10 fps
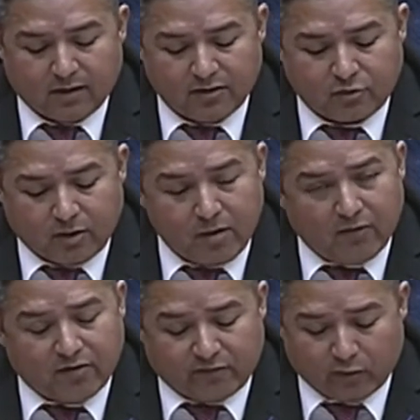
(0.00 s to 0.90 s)
and scrubbed
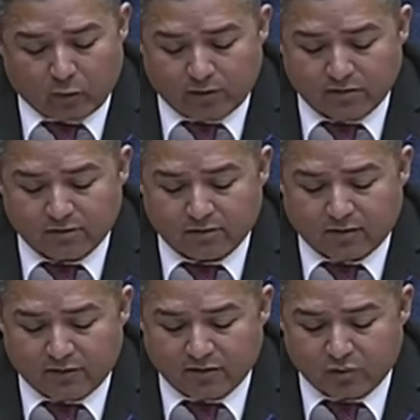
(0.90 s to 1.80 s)
off the floors
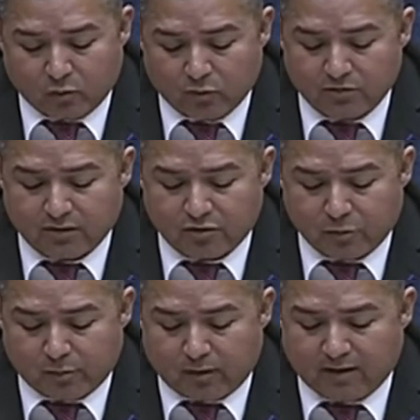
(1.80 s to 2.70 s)
of the schools and
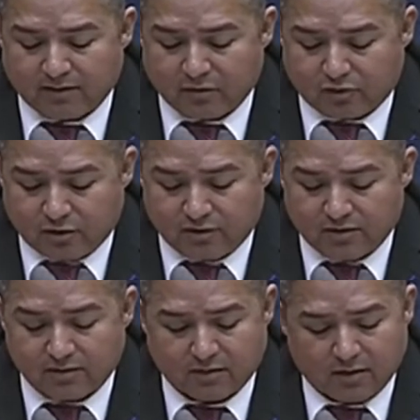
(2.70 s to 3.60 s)
supermarkets and
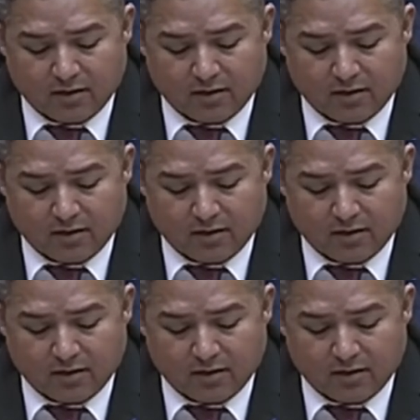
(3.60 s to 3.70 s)
churches,